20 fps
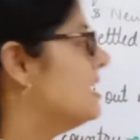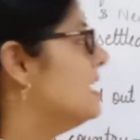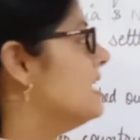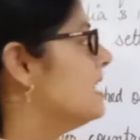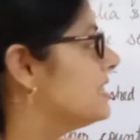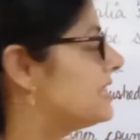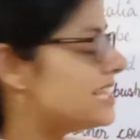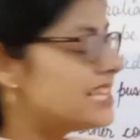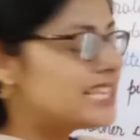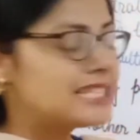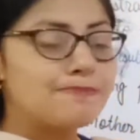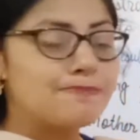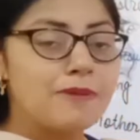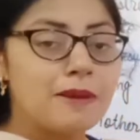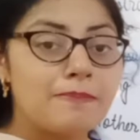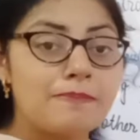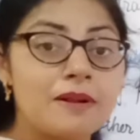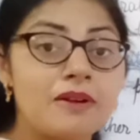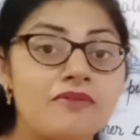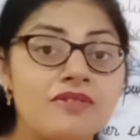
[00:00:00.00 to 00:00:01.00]
these
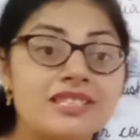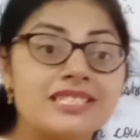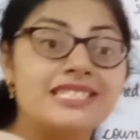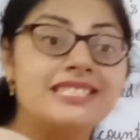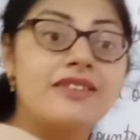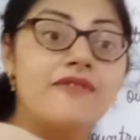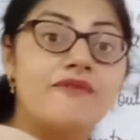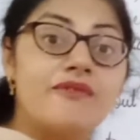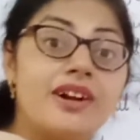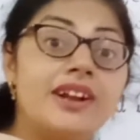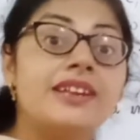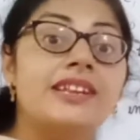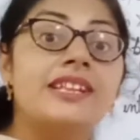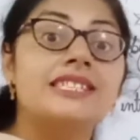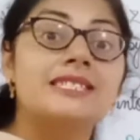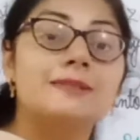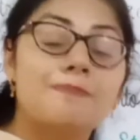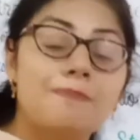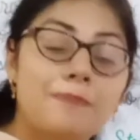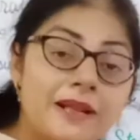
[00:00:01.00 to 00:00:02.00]
people were
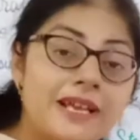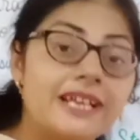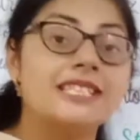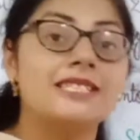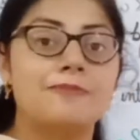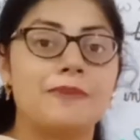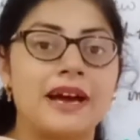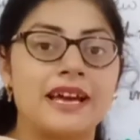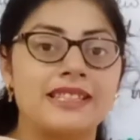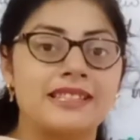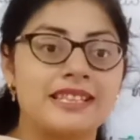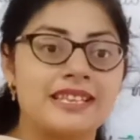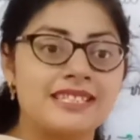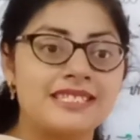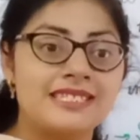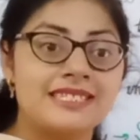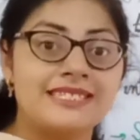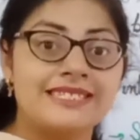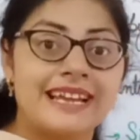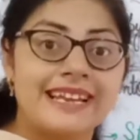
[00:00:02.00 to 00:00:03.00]
displaced by
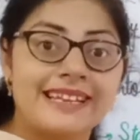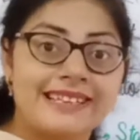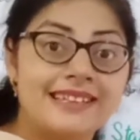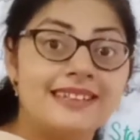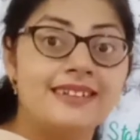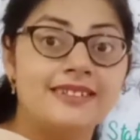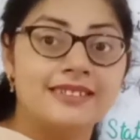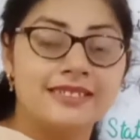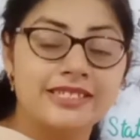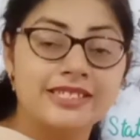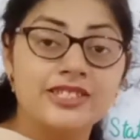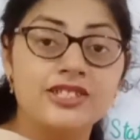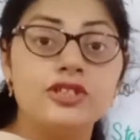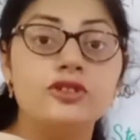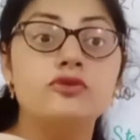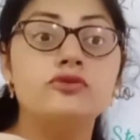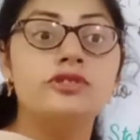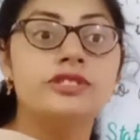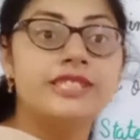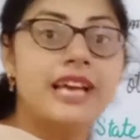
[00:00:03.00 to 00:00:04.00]
these settlers,
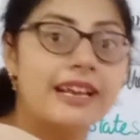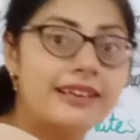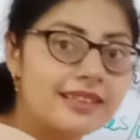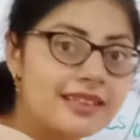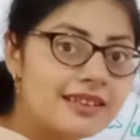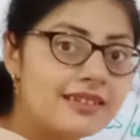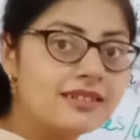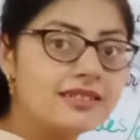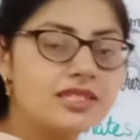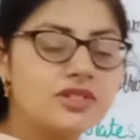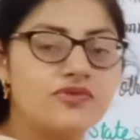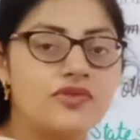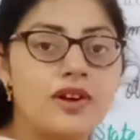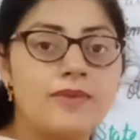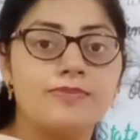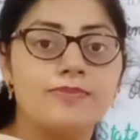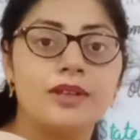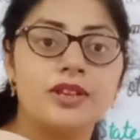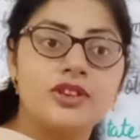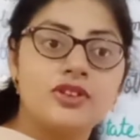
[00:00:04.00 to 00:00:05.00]
new settlers
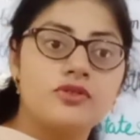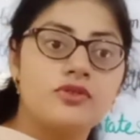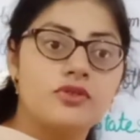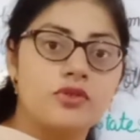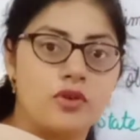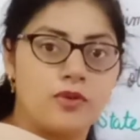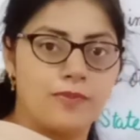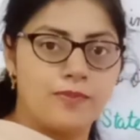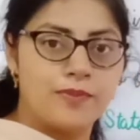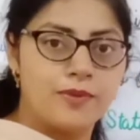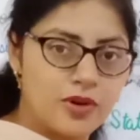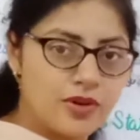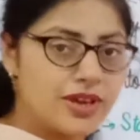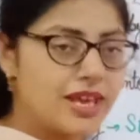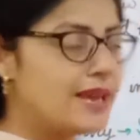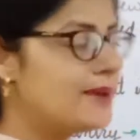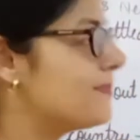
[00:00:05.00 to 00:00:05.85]
from the Europe. Okay,